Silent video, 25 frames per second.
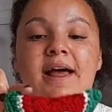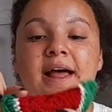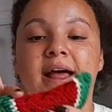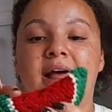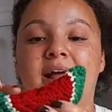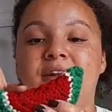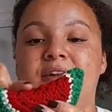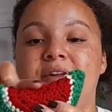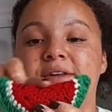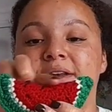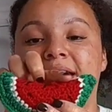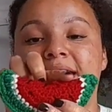I
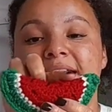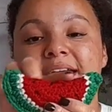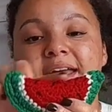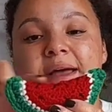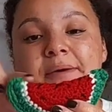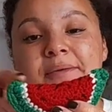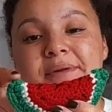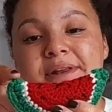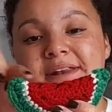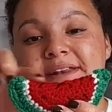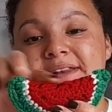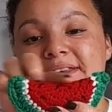don't like how
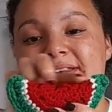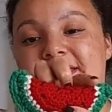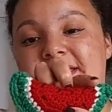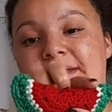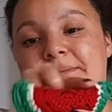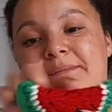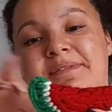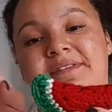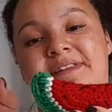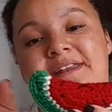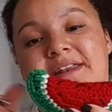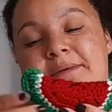it
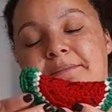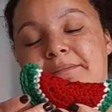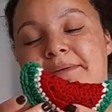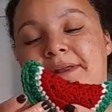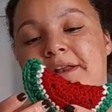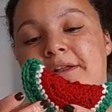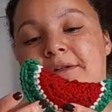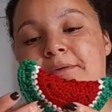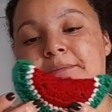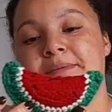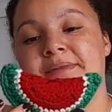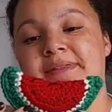dips in the
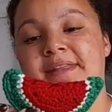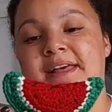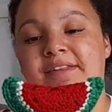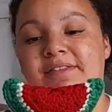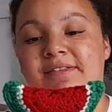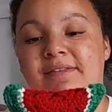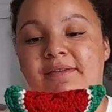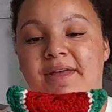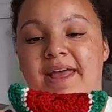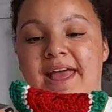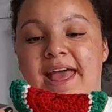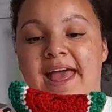middle, but that's
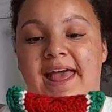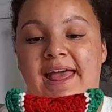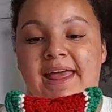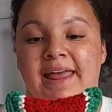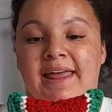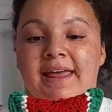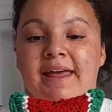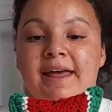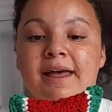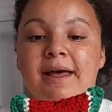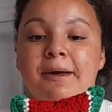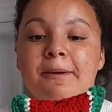
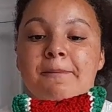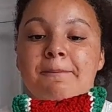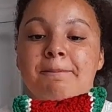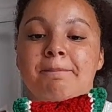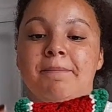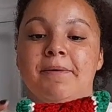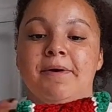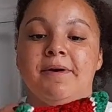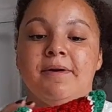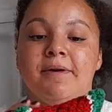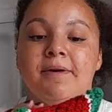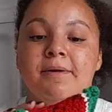okay.
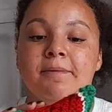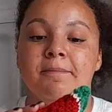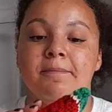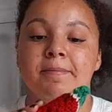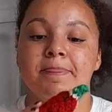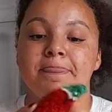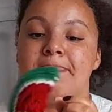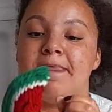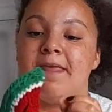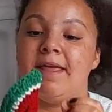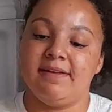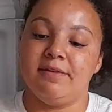But
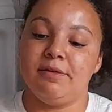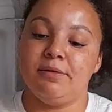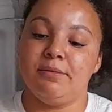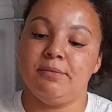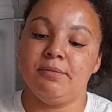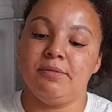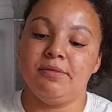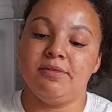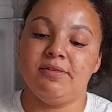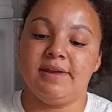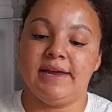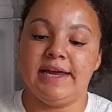this
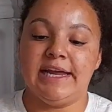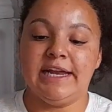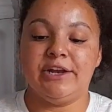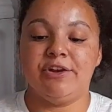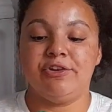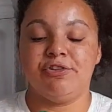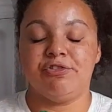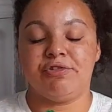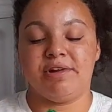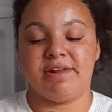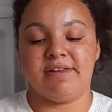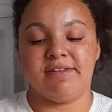was
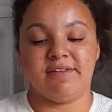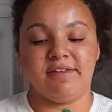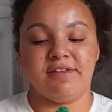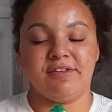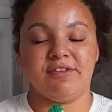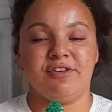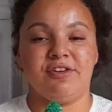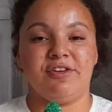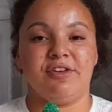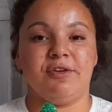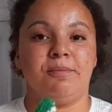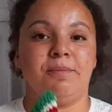interesting
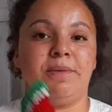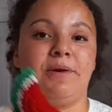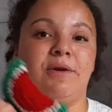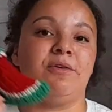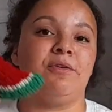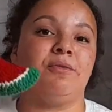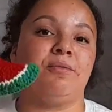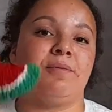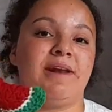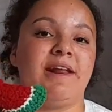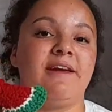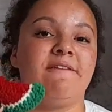to do
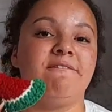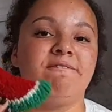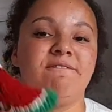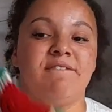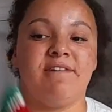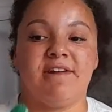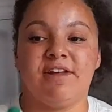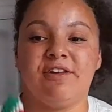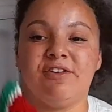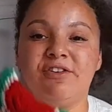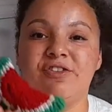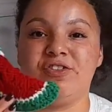because when I
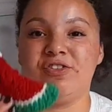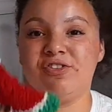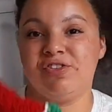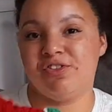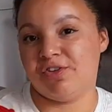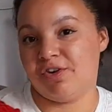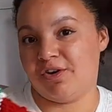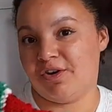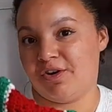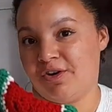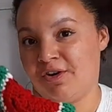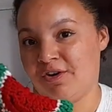first
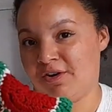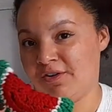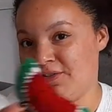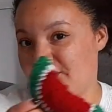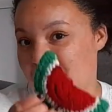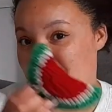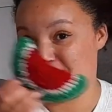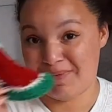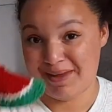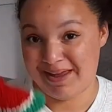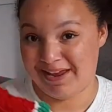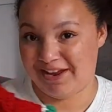saw the
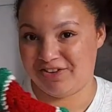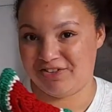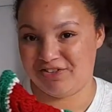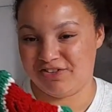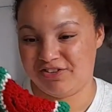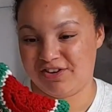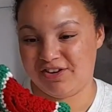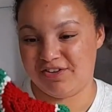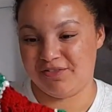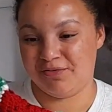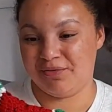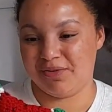
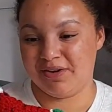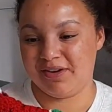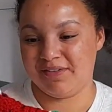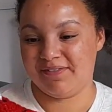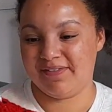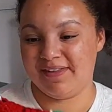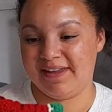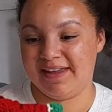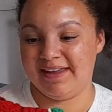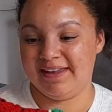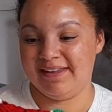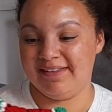picture of one of
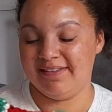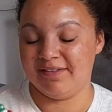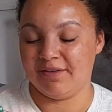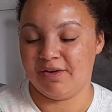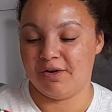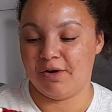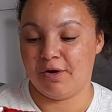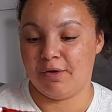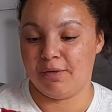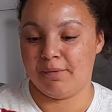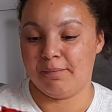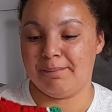these
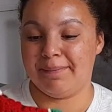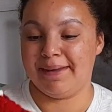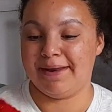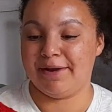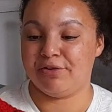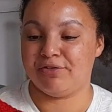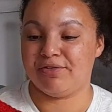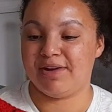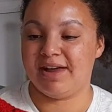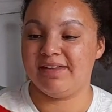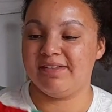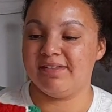on
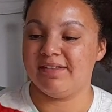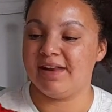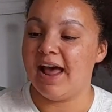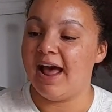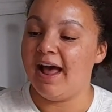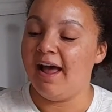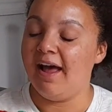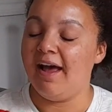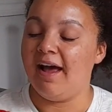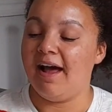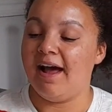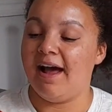Pinterest,
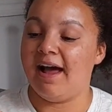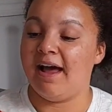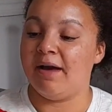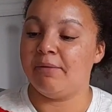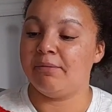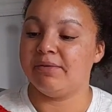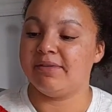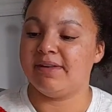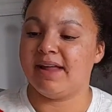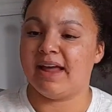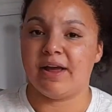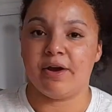I
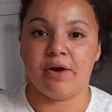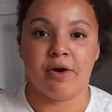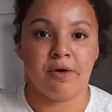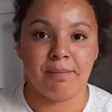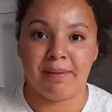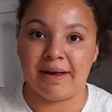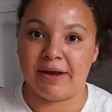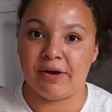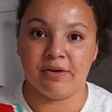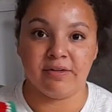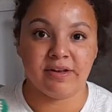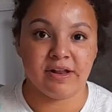was like, oh
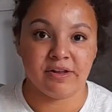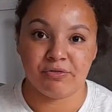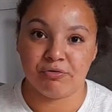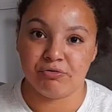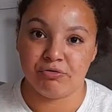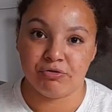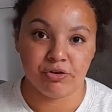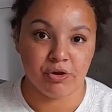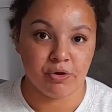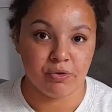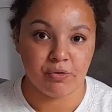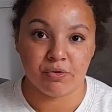my god, that's
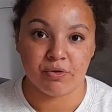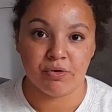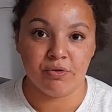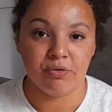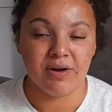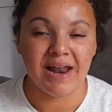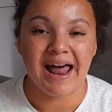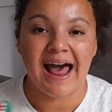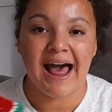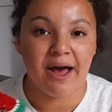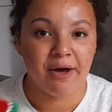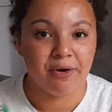so cool,
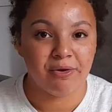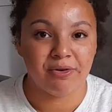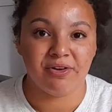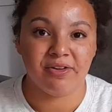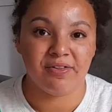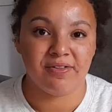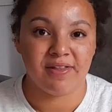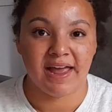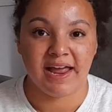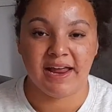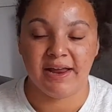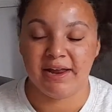how do
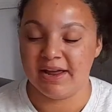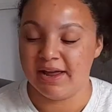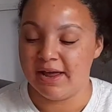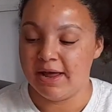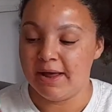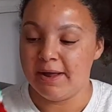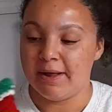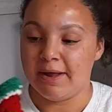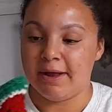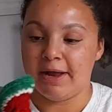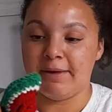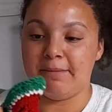they
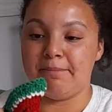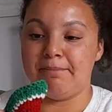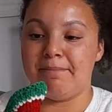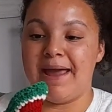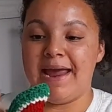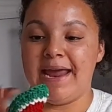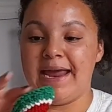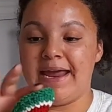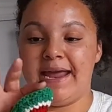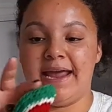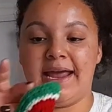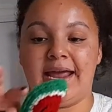
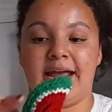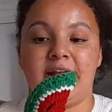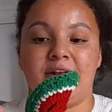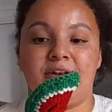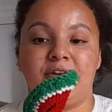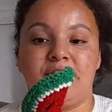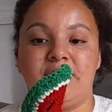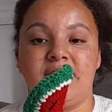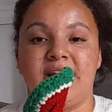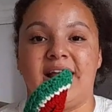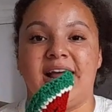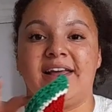make it
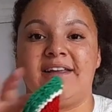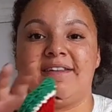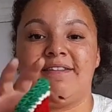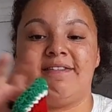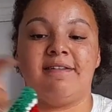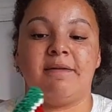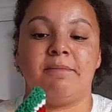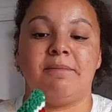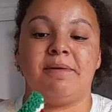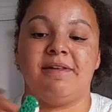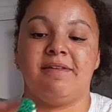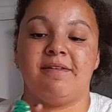into like a
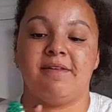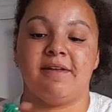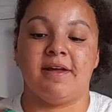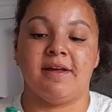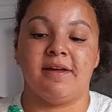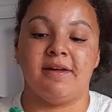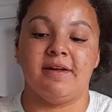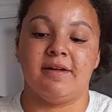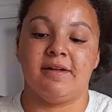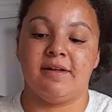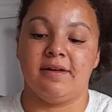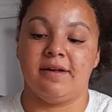
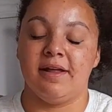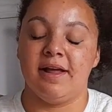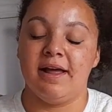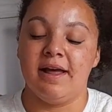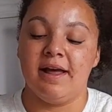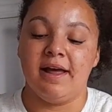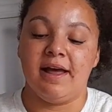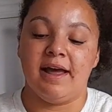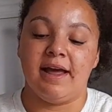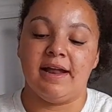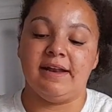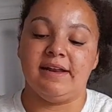semicircle?
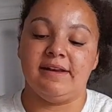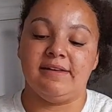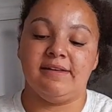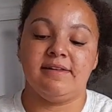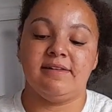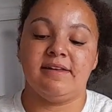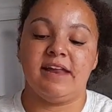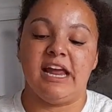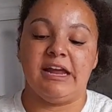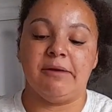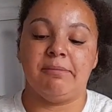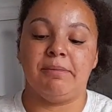And it did
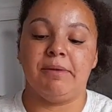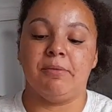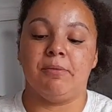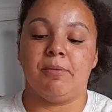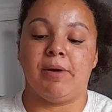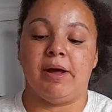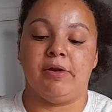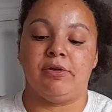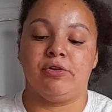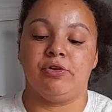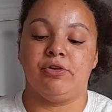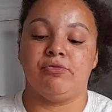take me a
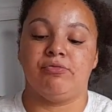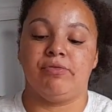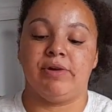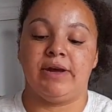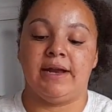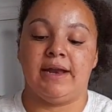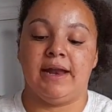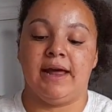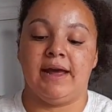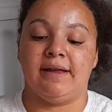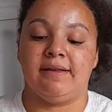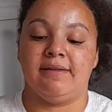while to
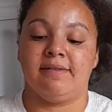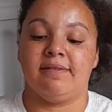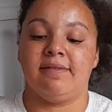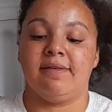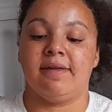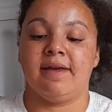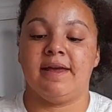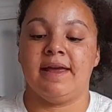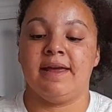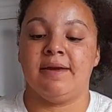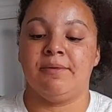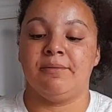realise
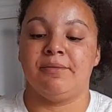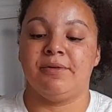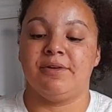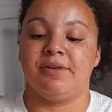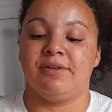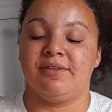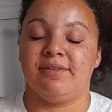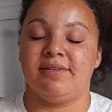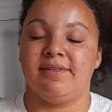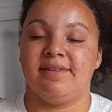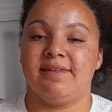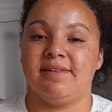that it
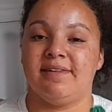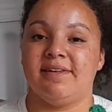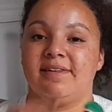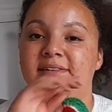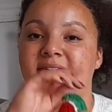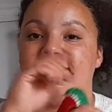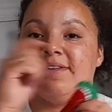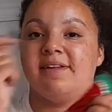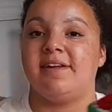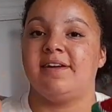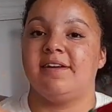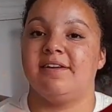was a
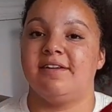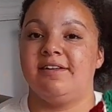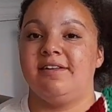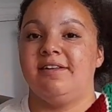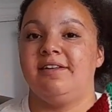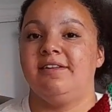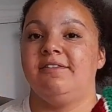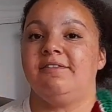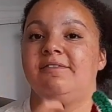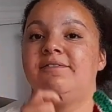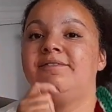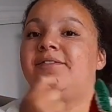
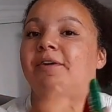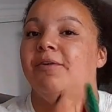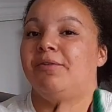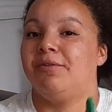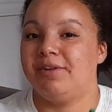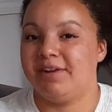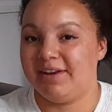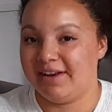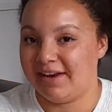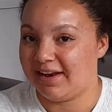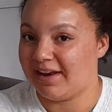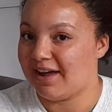circle
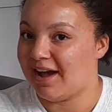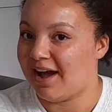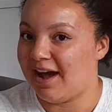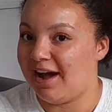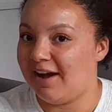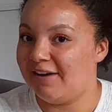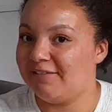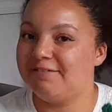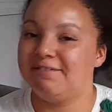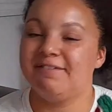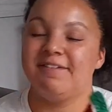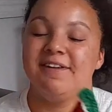folded in
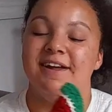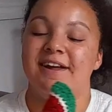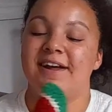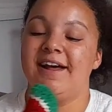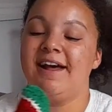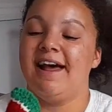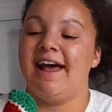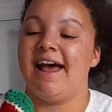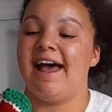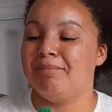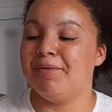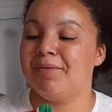half.
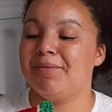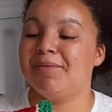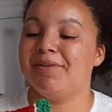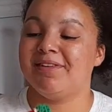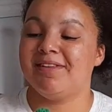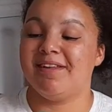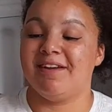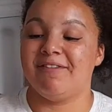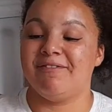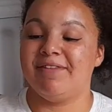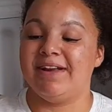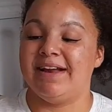But once
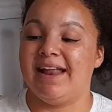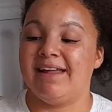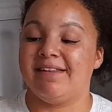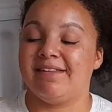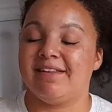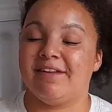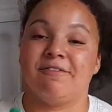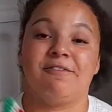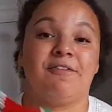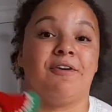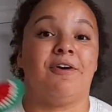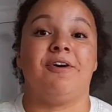I realised,
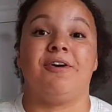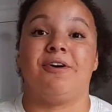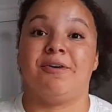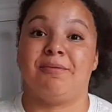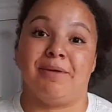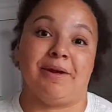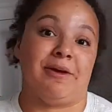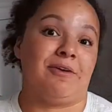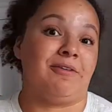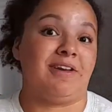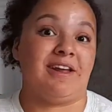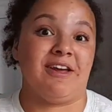I thought, oh
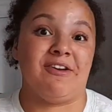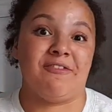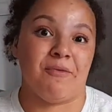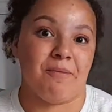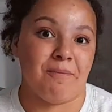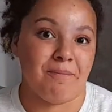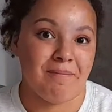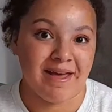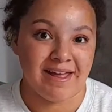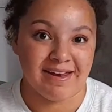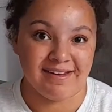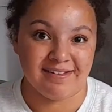my god,
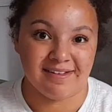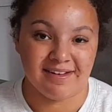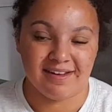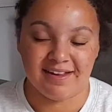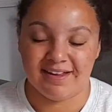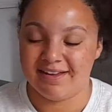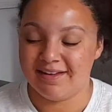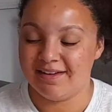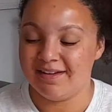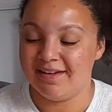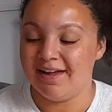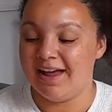even
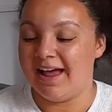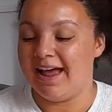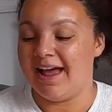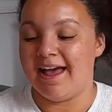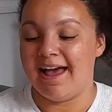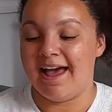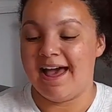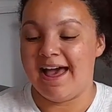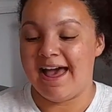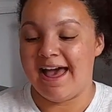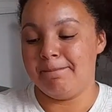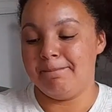better.
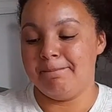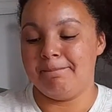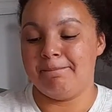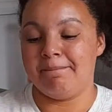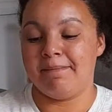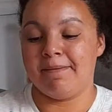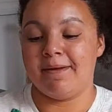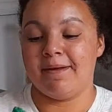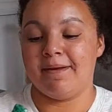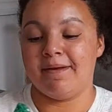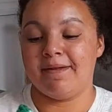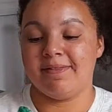
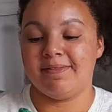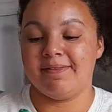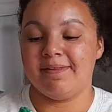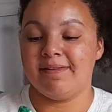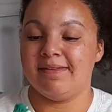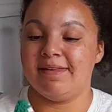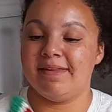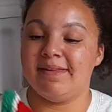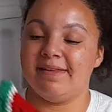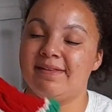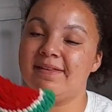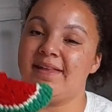But
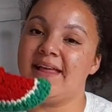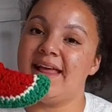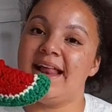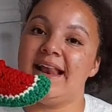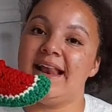this is a